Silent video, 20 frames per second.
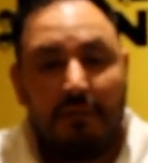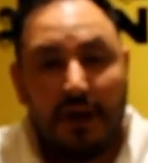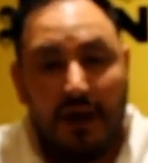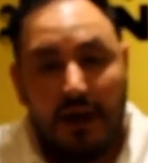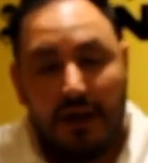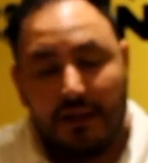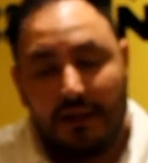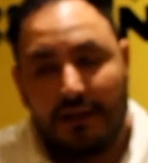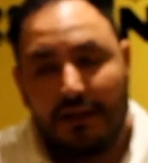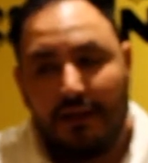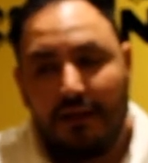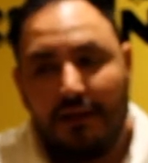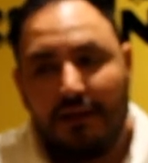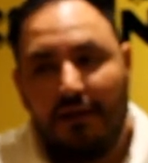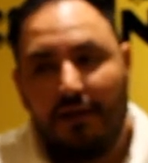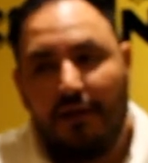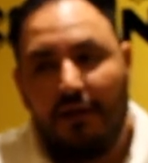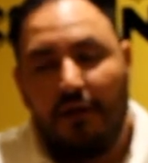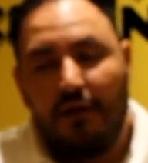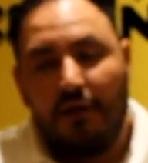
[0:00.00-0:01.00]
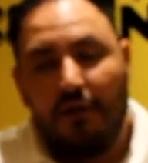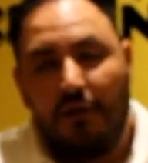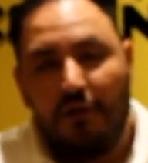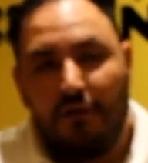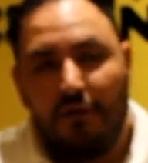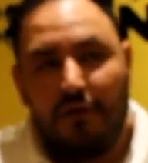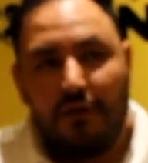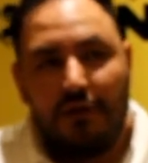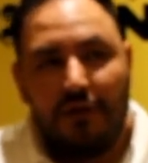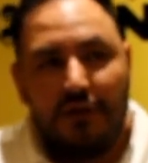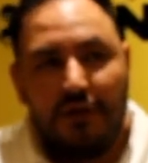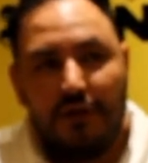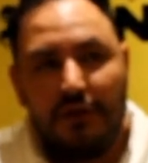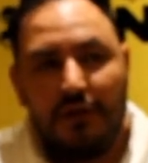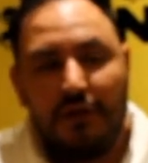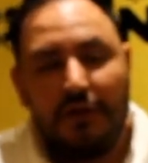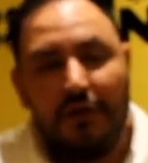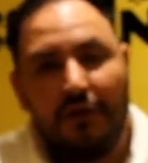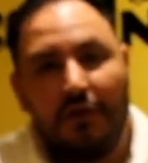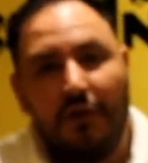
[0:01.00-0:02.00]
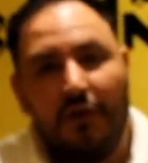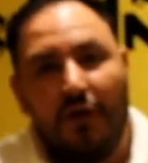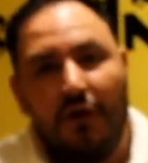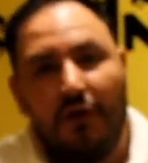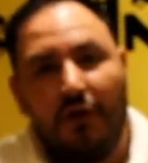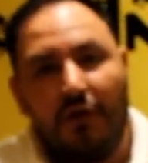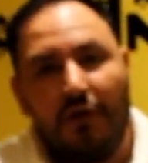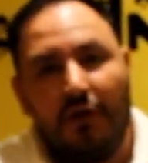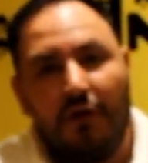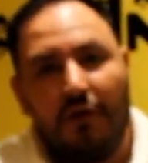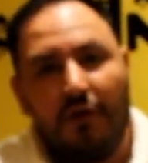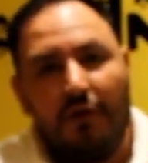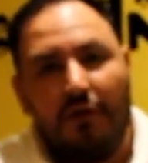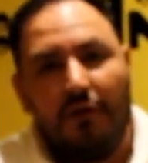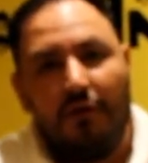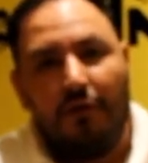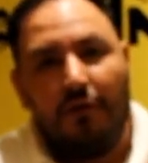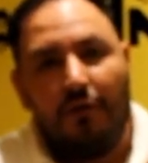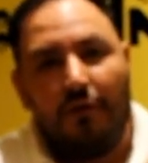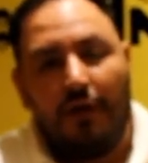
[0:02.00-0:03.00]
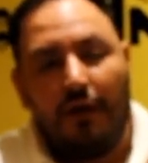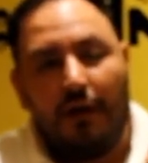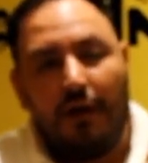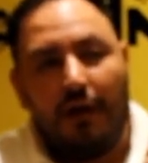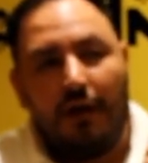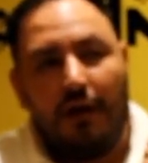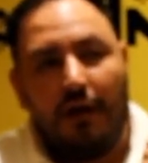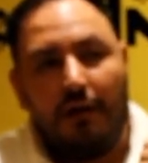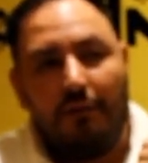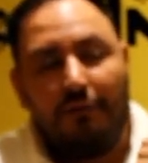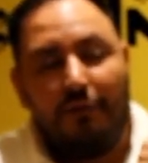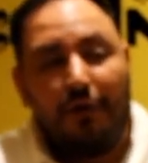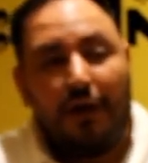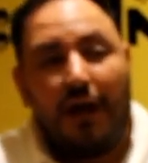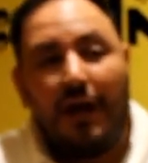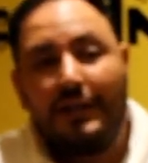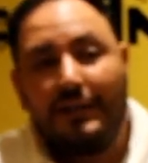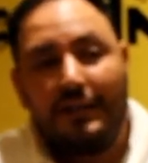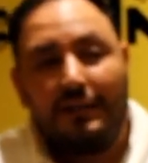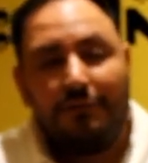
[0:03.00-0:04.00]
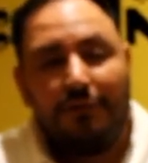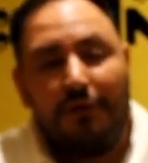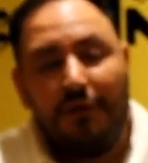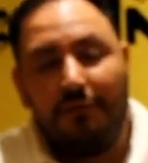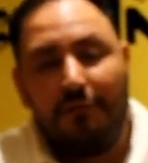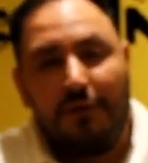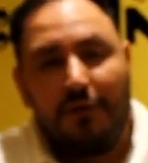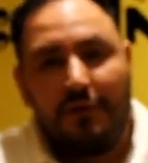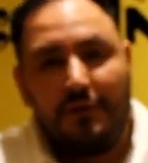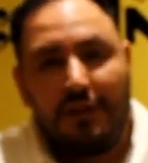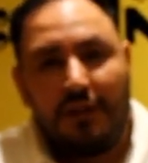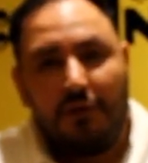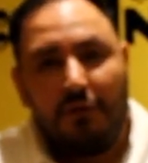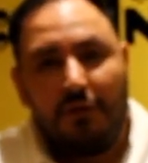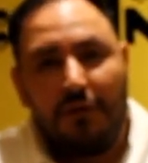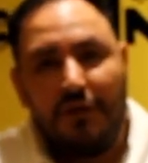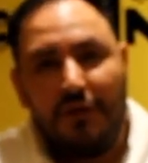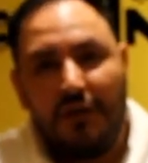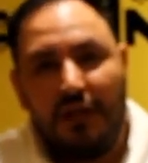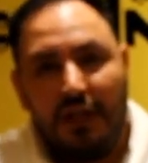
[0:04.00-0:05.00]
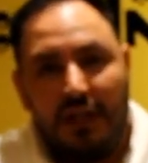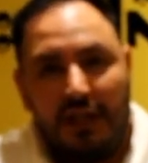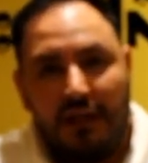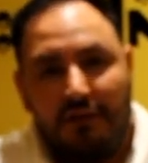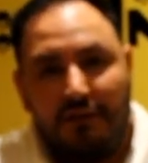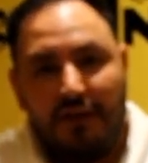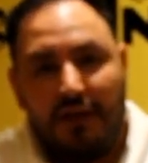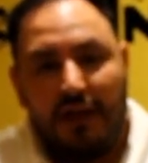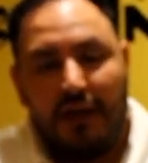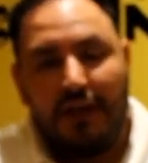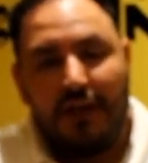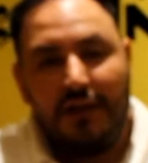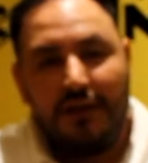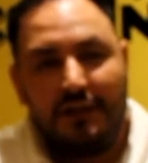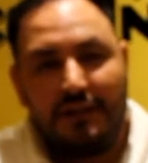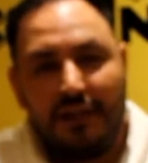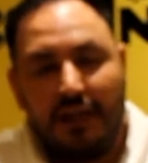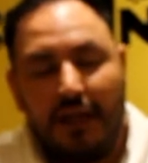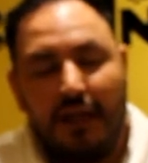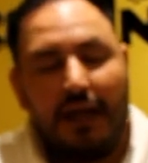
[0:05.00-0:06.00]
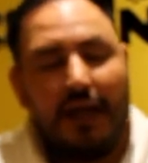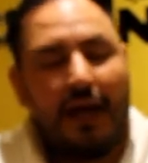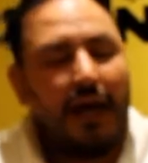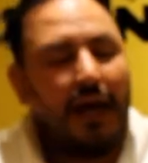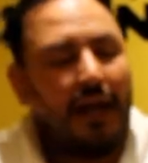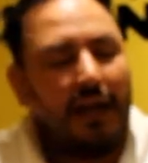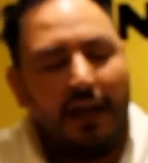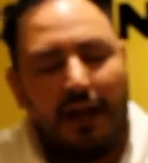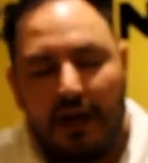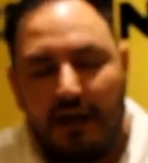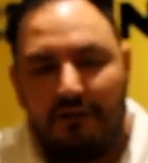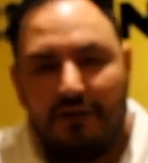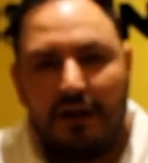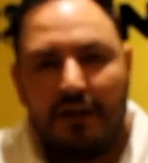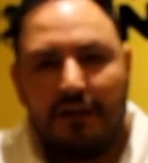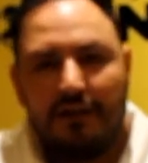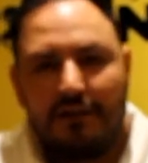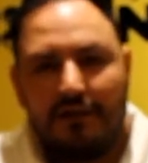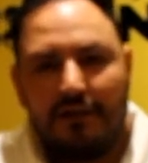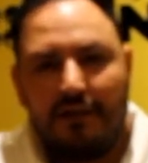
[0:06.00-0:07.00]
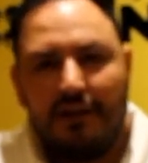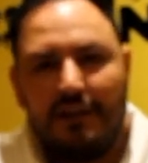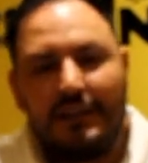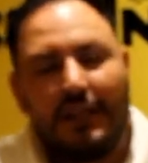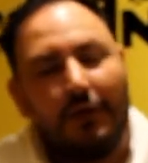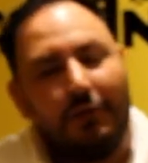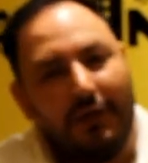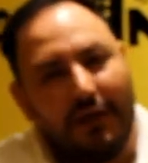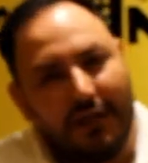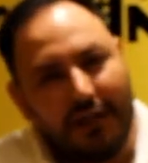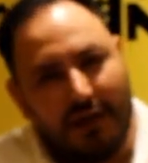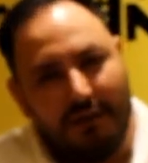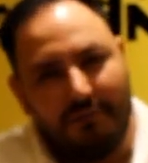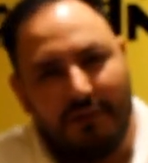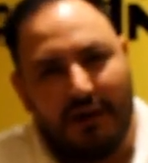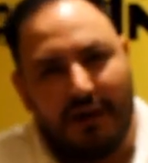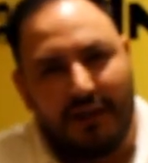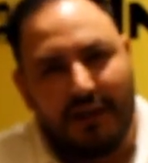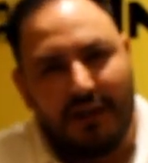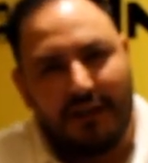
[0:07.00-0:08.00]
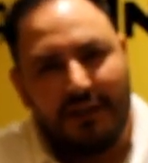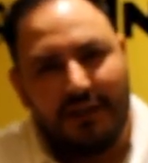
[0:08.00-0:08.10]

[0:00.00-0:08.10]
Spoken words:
But for you, for us, it's very important when you leave and you say, I love Algodones, I want to come back.